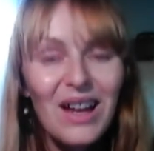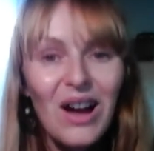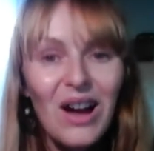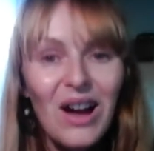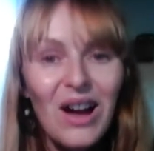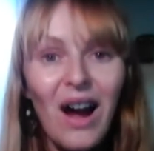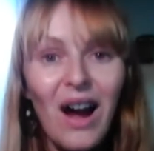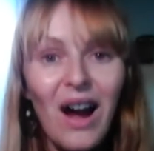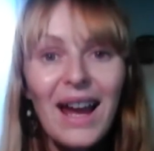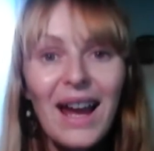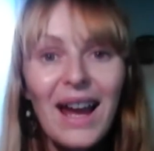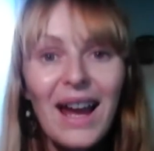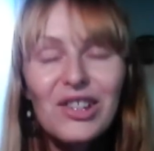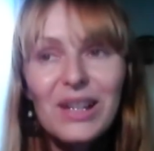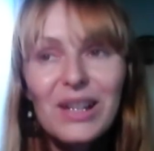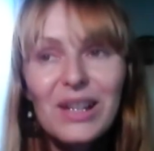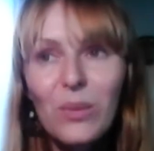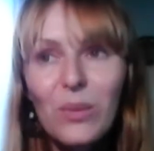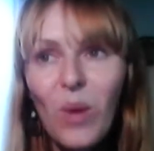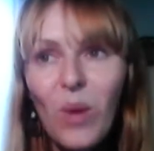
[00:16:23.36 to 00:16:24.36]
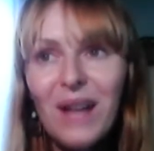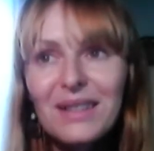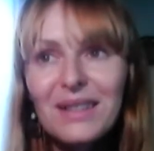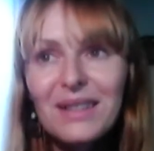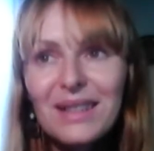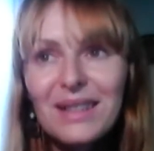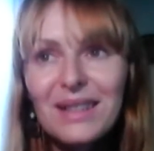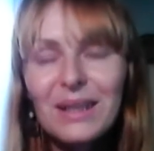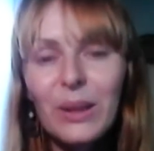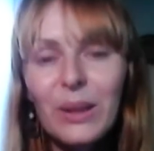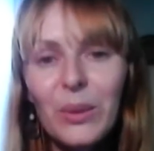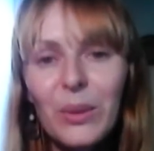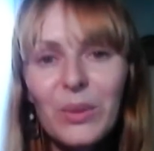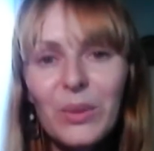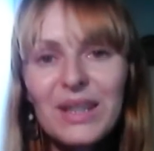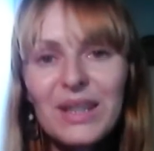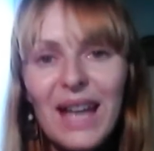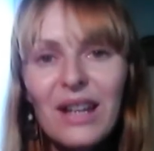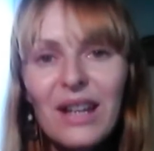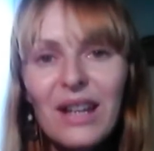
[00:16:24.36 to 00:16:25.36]
I actually once
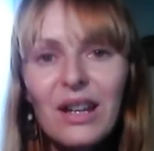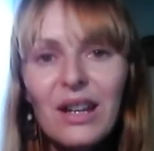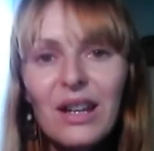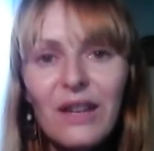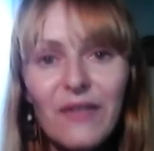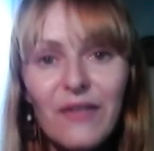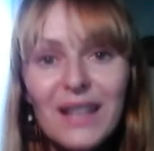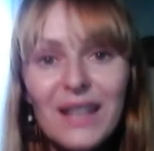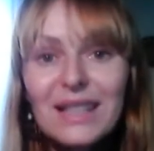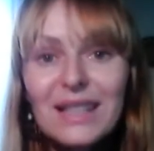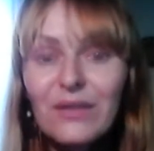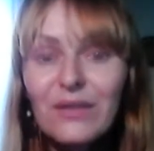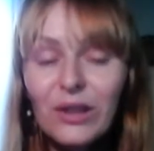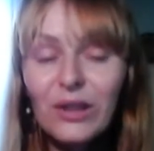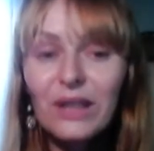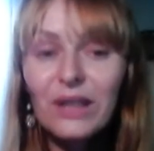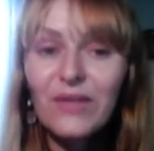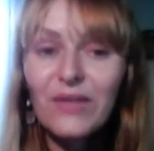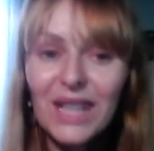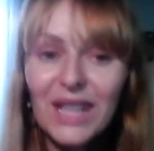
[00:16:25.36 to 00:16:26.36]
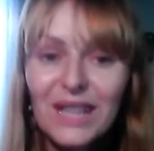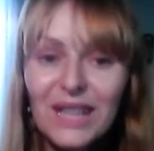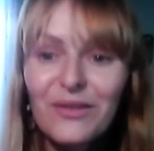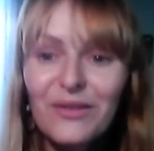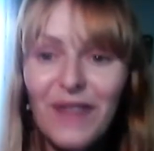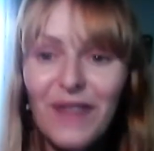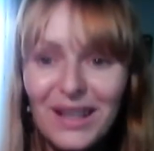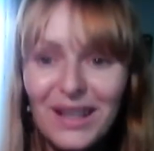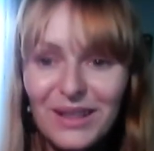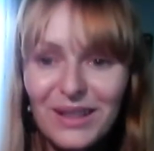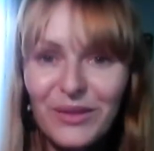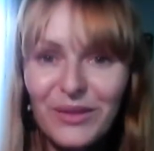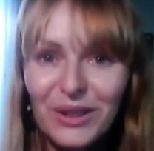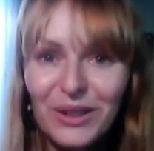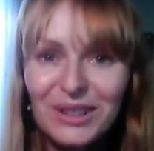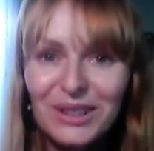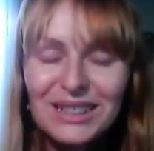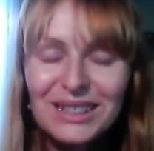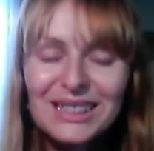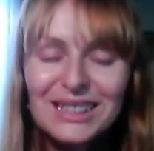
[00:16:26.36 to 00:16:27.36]
was at a festival, a vegan
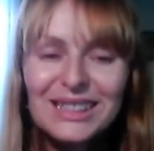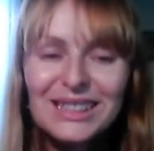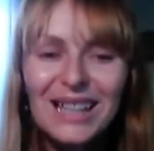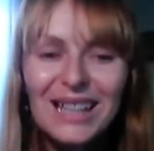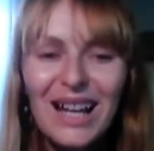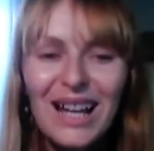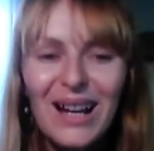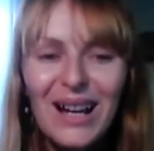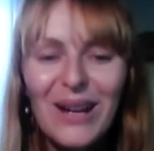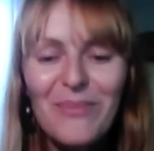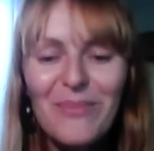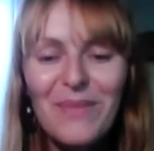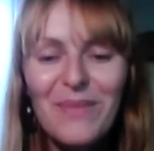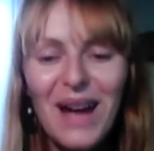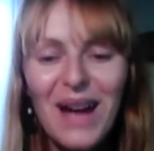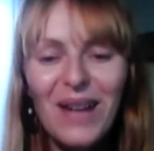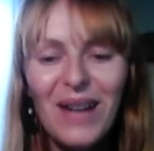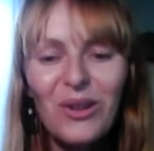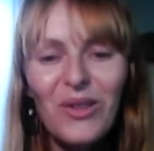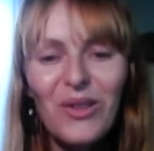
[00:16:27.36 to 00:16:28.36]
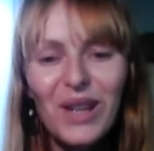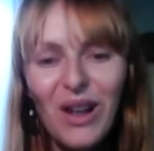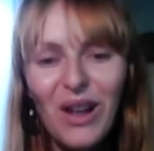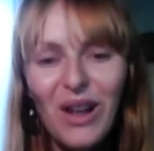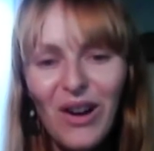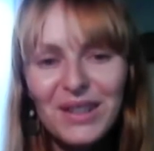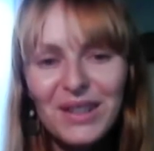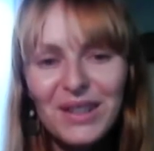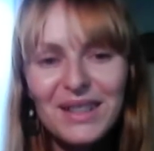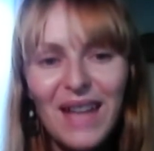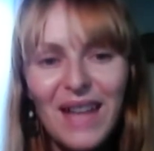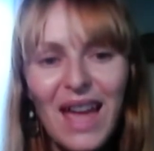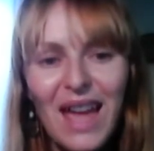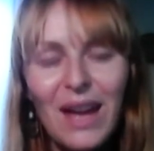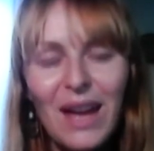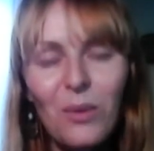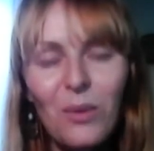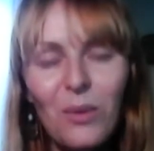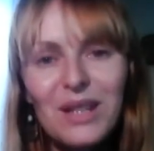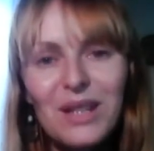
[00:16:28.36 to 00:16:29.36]
festival, and on the last
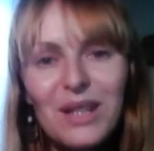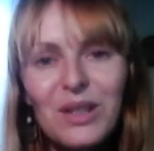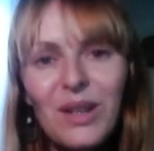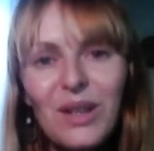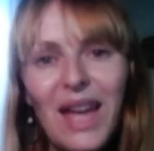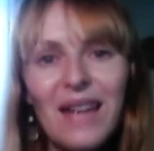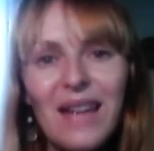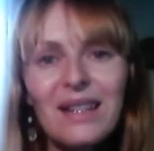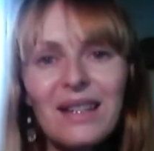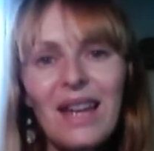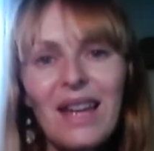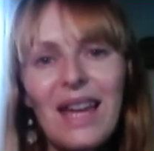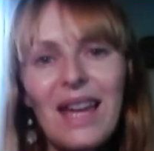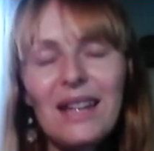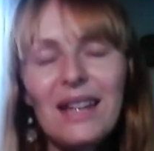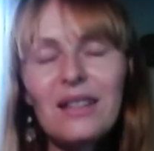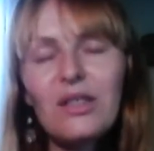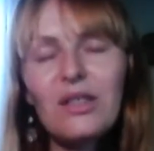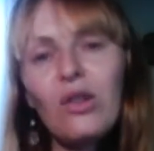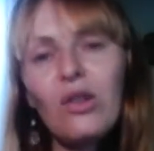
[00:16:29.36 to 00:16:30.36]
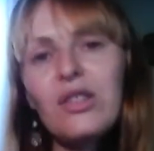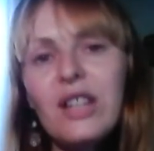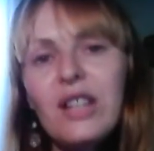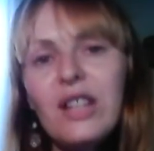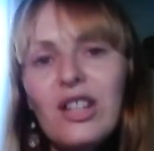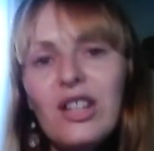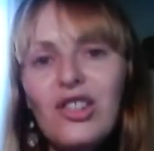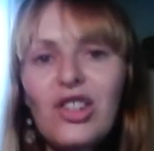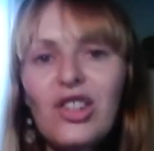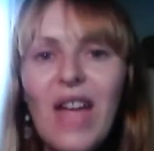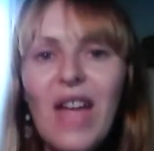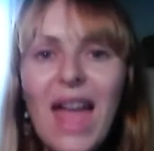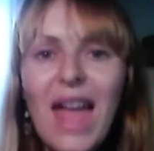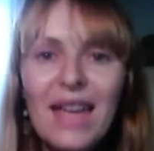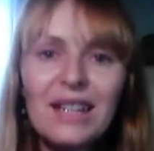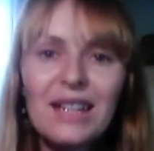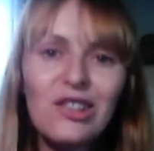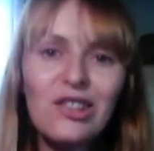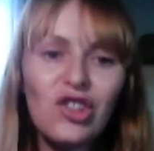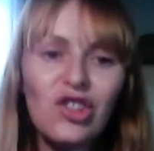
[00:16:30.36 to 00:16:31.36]
day I went to get a sausage,
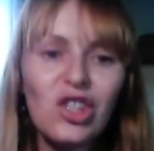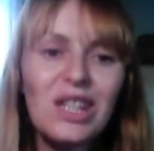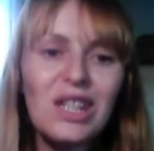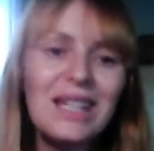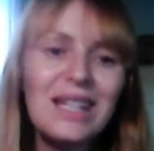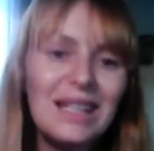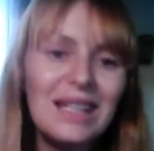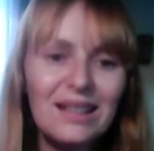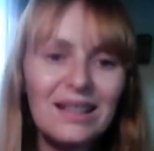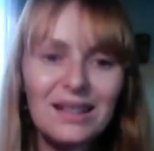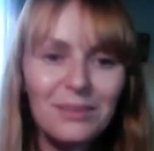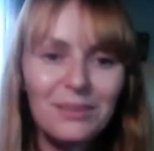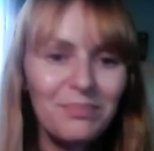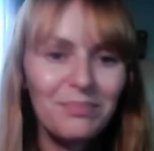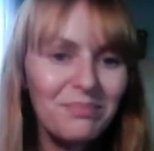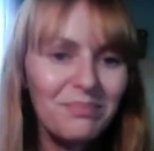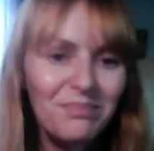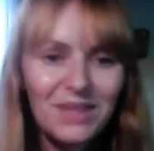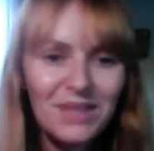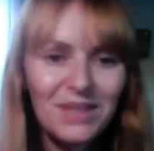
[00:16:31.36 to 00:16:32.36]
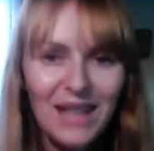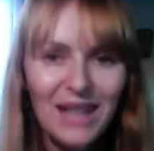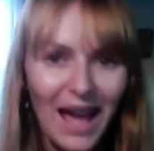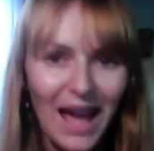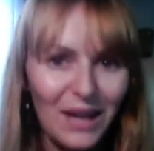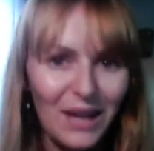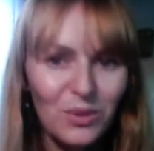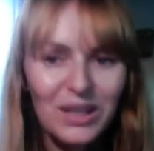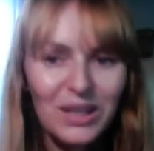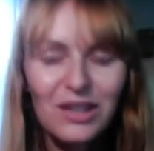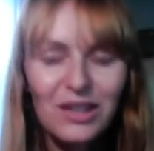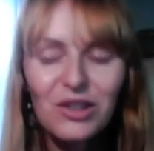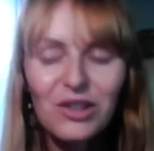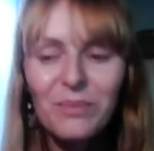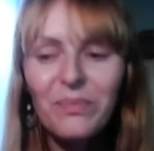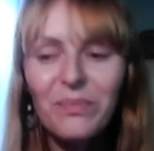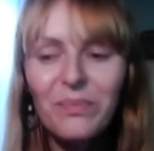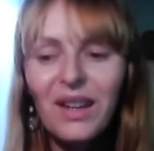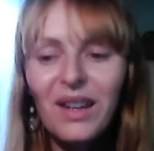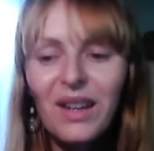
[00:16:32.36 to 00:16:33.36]
egg, and cheese sandwich,
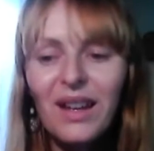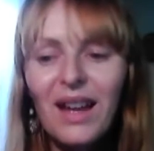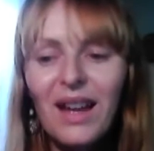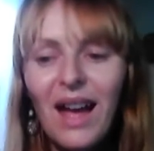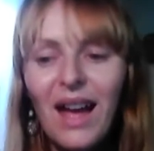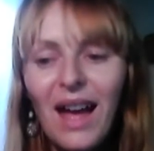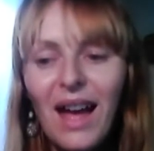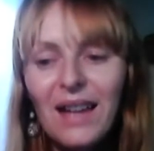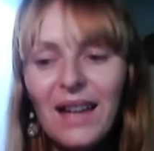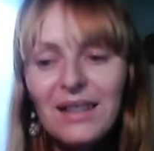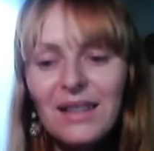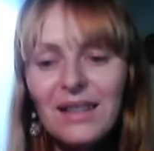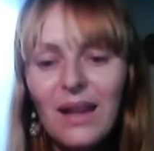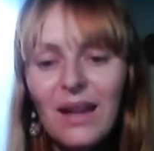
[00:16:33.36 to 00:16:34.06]
and